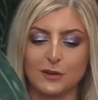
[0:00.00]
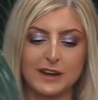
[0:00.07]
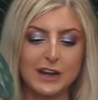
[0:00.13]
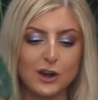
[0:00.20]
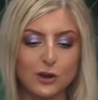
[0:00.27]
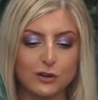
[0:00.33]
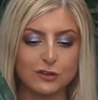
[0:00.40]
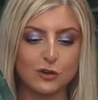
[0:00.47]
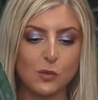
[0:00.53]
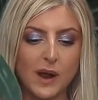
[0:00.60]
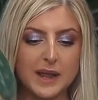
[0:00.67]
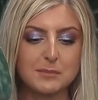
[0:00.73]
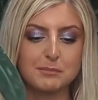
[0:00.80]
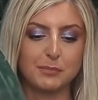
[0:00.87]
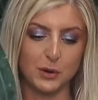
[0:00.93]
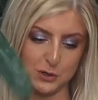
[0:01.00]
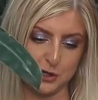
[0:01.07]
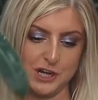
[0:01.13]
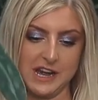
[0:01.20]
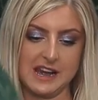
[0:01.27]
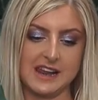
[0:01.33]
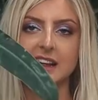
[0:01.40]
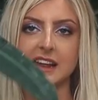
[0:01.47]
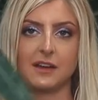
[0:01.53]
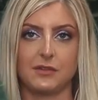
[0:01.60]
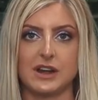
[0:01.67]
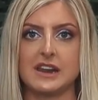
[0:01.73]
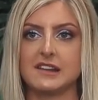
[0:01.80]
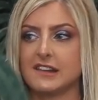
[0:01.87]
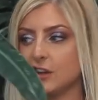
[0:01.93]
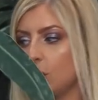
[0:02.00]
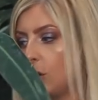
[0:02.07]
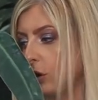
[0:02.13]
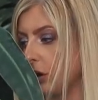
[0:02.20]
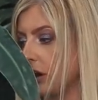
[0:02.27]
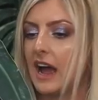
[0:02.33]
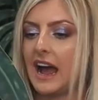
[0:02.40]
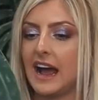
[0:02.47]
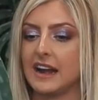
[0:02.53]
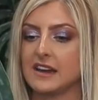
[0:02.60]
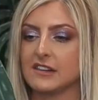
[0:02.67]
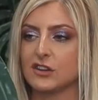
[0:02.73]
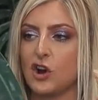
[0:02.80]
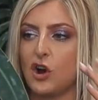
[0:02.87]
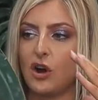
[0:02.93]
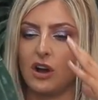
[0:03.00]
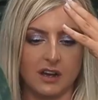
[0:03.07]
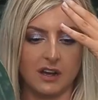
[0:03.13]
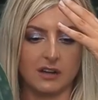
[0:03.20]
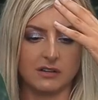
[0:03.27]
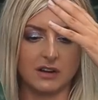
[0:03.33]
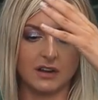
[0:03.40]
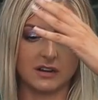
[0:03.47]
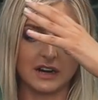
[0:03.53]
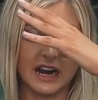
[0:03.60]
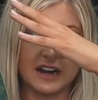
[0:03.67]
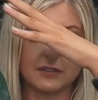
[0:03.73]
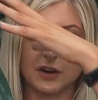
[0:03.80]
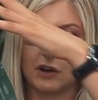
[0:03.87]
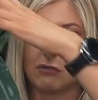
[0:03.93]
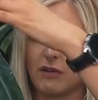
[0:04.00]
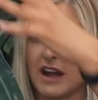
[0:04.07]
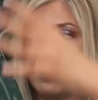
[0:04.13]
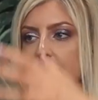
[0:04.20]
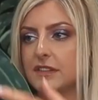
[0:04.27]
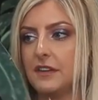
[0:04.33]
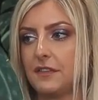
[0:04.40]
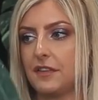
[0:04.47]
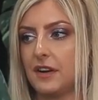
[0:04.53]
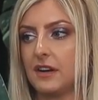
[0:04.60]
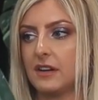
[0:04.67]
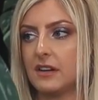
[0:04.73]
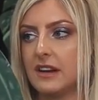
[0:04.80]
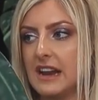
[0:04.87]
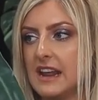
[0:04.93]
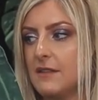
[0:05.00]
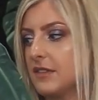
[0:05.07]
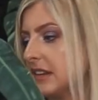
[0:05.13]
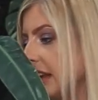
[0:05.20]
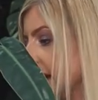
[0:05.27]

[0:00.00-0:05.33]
he looks quite bushy, given he's young, and he's got a, a kind of an array of different leaves.